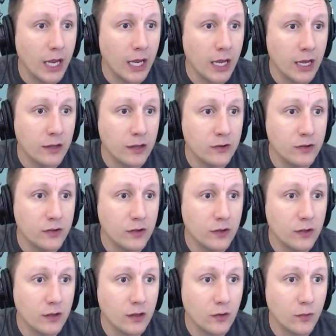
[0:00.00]
and
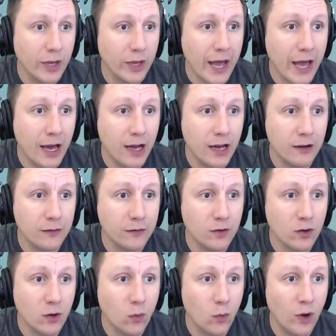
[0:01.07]
we
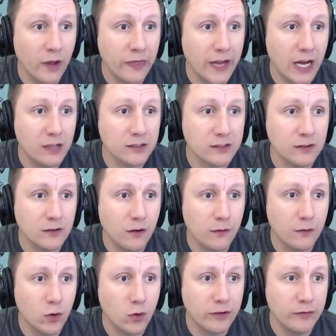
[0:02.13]
have
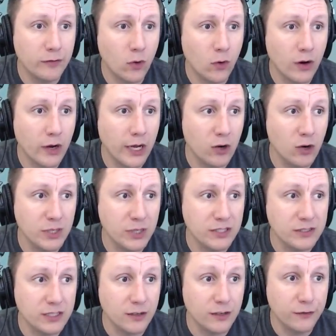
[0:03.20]
1,044
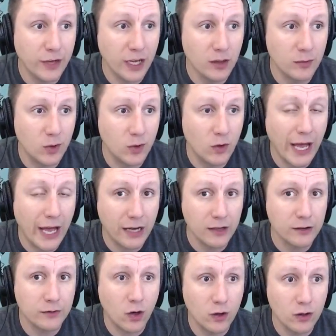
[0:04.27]
LPC available
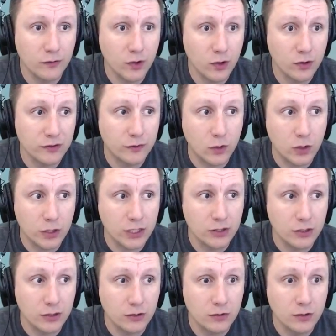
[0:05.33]
out of all of those
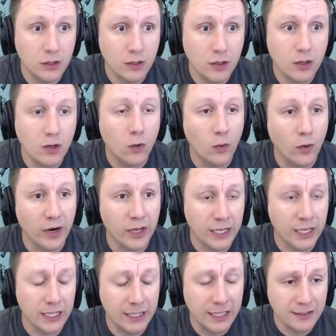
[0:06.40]
42. We're
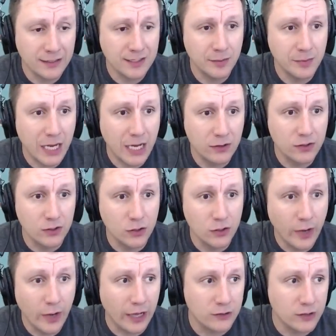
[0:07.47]
going to condense them down to the
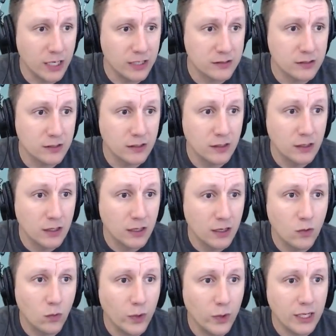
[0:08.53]
new address.
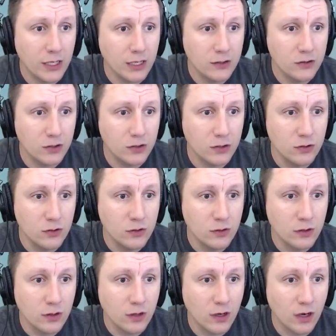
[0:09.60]
We need
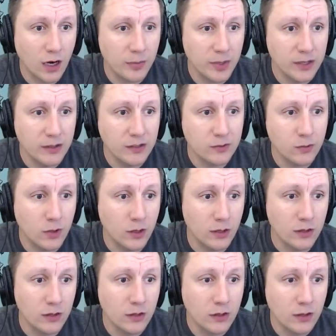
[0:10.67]
to copy this
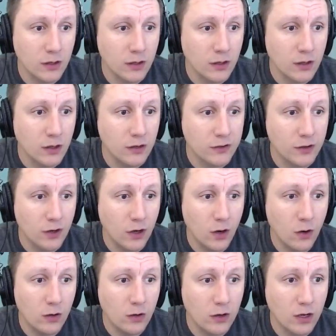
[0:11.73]
one.
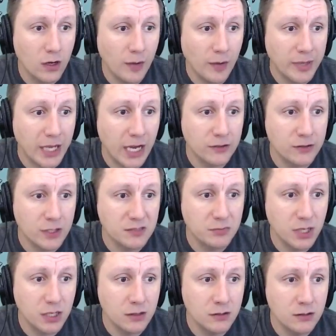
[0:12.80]
So copy address
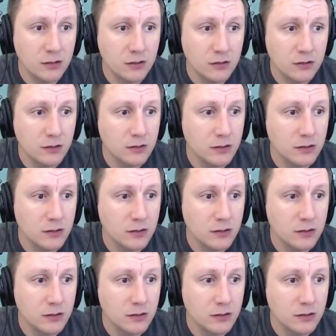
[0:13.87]
button,